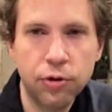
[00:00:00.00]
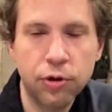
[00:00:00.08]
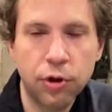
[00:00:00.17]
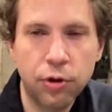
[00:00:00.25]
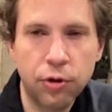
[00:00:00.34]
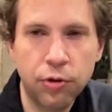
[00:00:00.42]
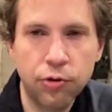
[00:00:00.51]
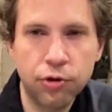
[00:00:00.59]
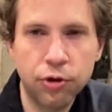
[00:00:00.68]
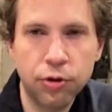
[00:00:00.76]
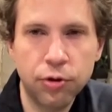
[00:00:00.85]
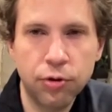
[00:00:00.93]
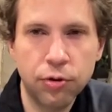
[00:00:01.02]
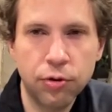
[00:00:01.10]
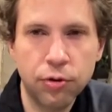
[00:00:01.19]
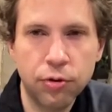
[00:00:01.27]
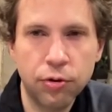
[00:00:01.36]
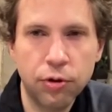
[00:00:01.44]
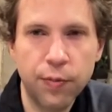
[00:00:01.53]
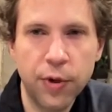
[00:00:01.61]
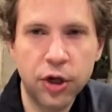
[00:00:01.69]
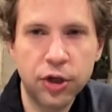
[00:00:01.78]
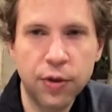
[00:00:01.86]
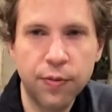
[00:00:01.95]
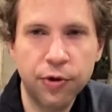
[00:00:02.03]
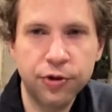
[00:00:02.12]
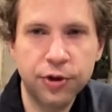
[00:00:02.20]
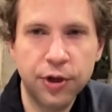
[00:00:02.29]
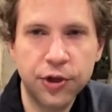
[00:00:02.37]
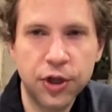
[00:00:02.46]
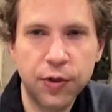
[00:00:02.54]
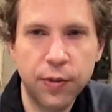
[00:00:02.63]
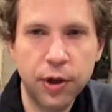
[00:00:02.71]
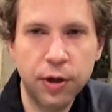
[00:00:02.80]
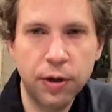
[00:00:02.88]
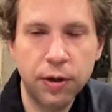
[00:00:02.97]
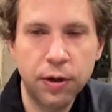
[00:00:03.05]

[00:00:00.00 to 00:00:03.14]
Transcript: conclusion that makes the most sense to me